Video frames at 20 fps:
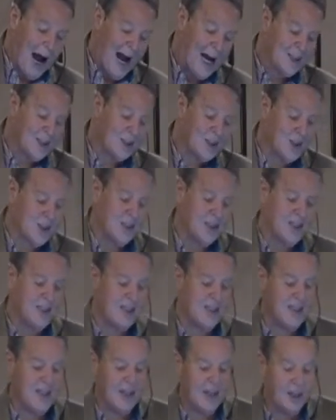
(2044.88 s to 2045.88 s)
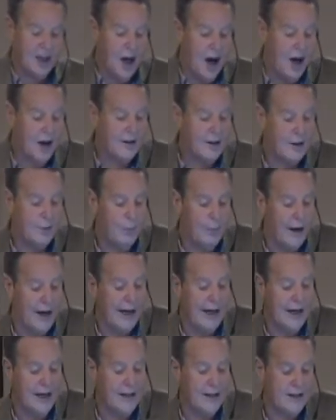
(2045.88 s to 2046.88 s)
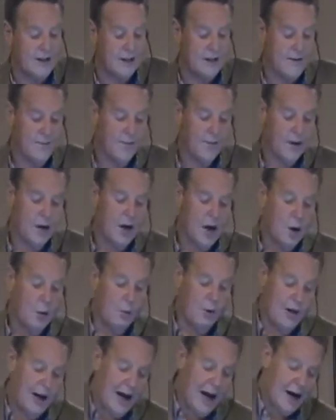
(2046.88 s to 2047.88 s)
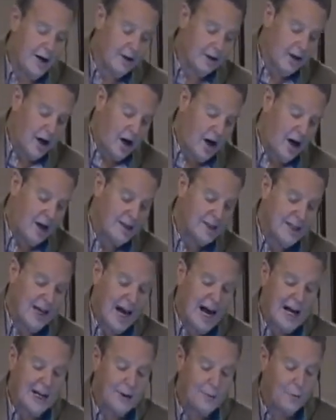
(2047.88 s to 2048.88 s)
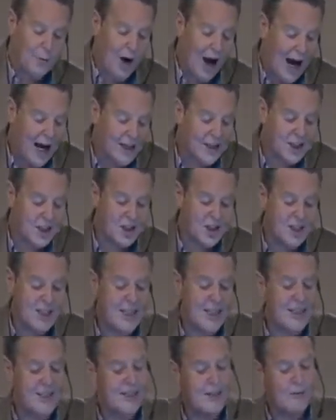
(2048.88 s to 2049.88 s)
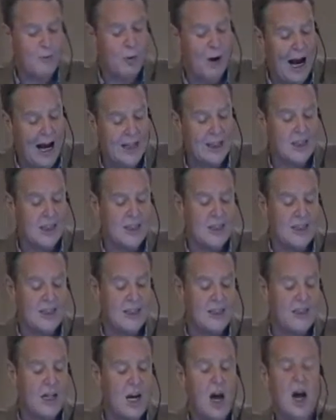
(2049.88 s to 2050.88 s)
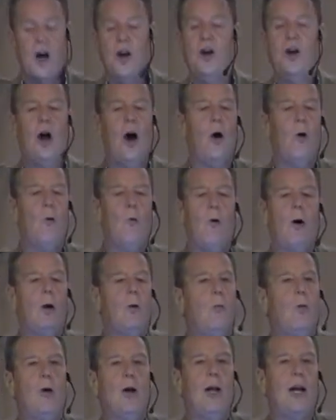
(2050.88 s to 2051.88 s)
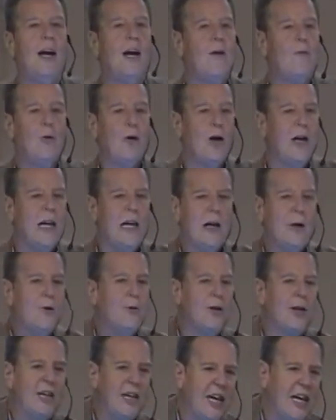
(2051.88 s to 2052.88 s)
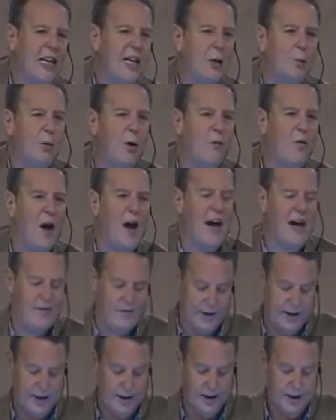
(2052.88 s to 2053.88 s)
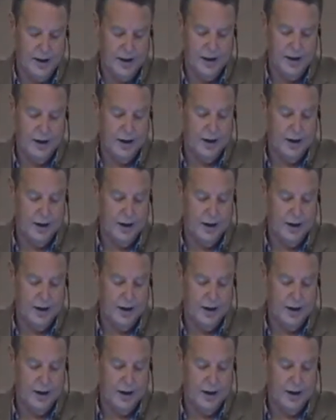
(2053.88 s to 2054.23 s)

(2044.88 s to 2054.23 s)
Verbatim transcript: the righteousness that God commands. Without God's kind of righteousness, righteousness, no one will ever enter the kingdom of heaven.